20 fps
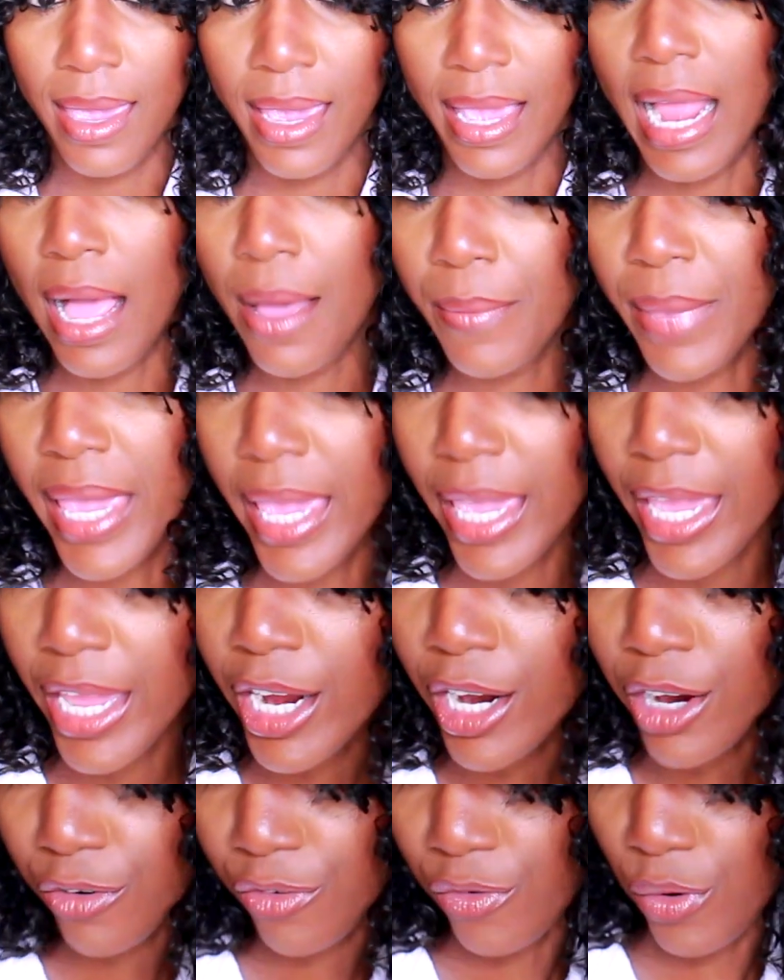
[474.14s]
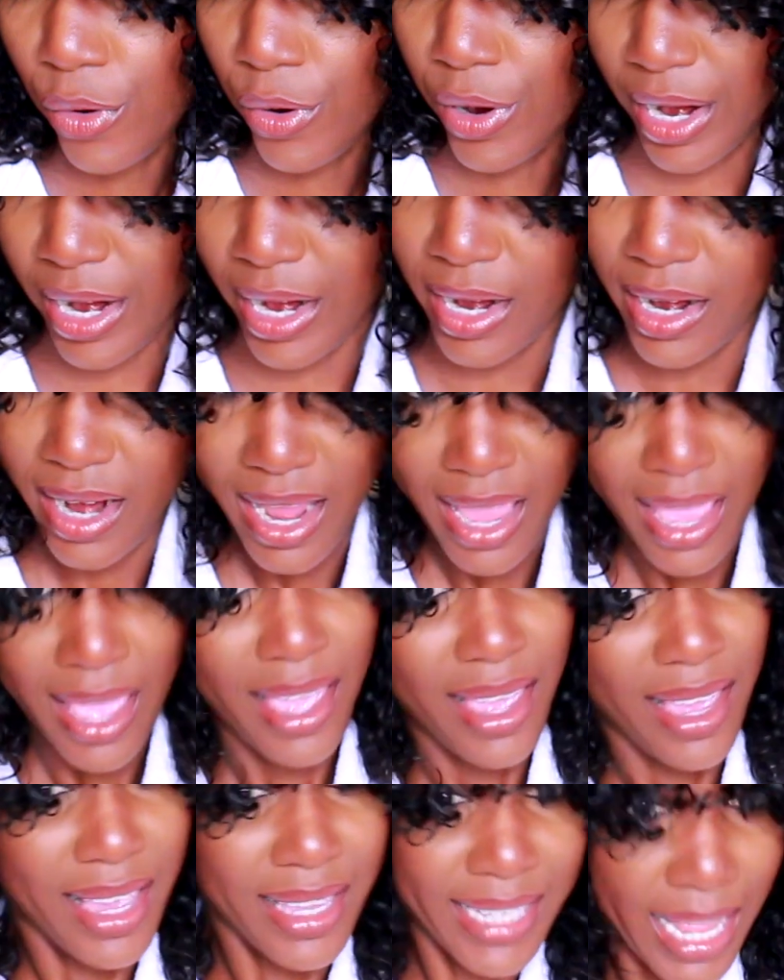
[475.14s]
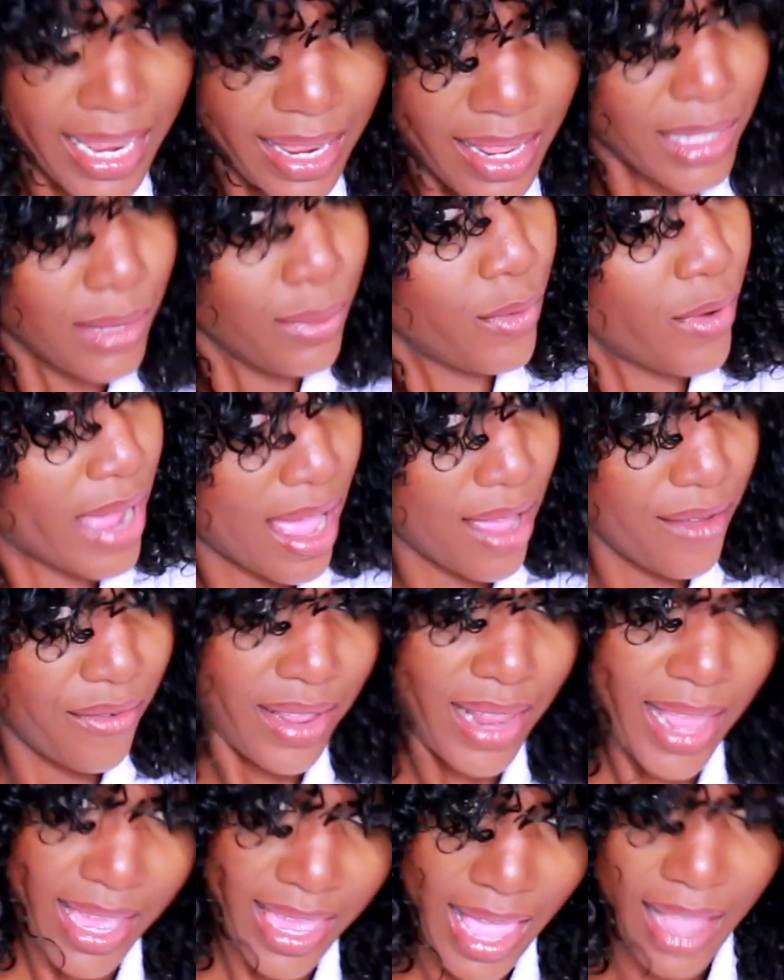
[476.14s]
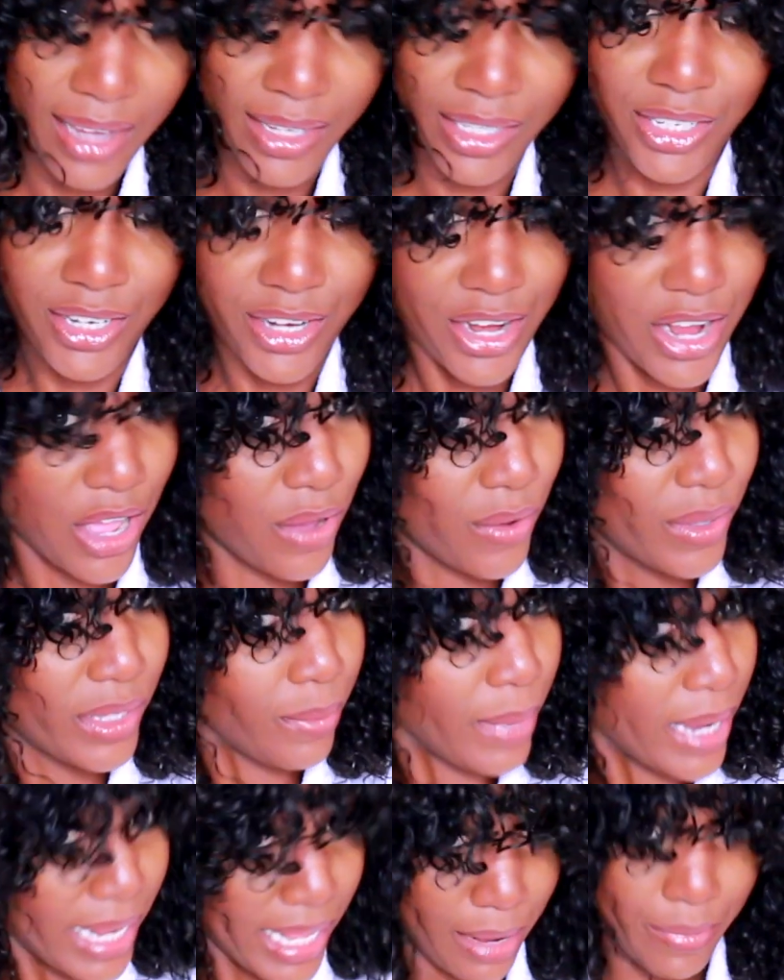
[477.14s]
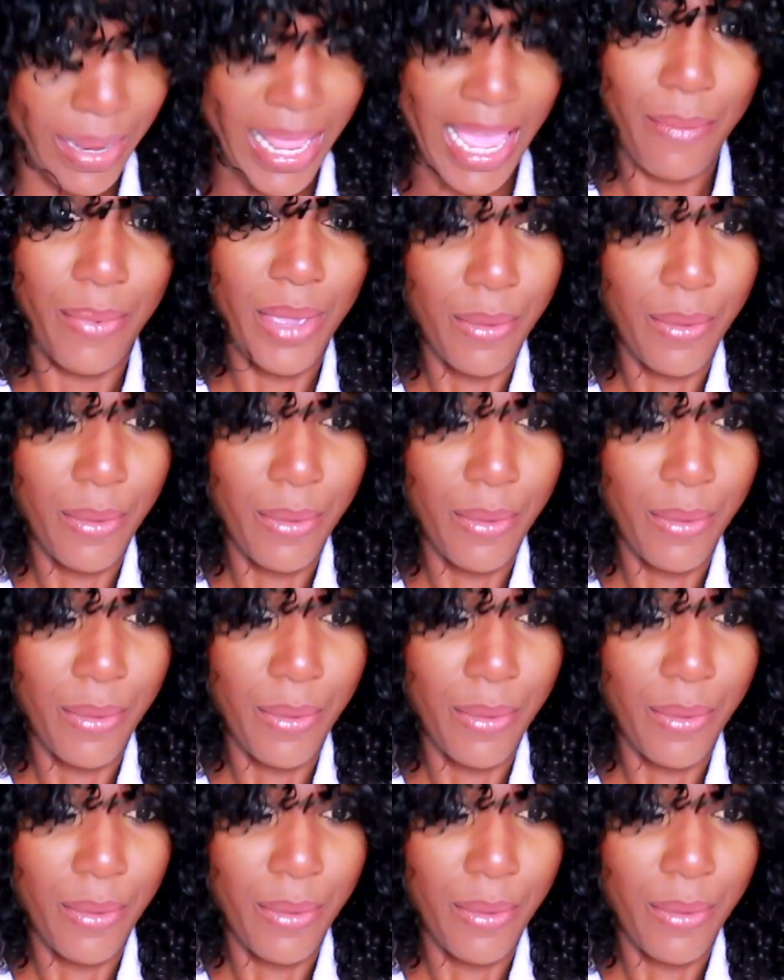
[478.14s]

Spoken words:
and I'm here for it. Because at this point I feel like y'all should know it's mainly black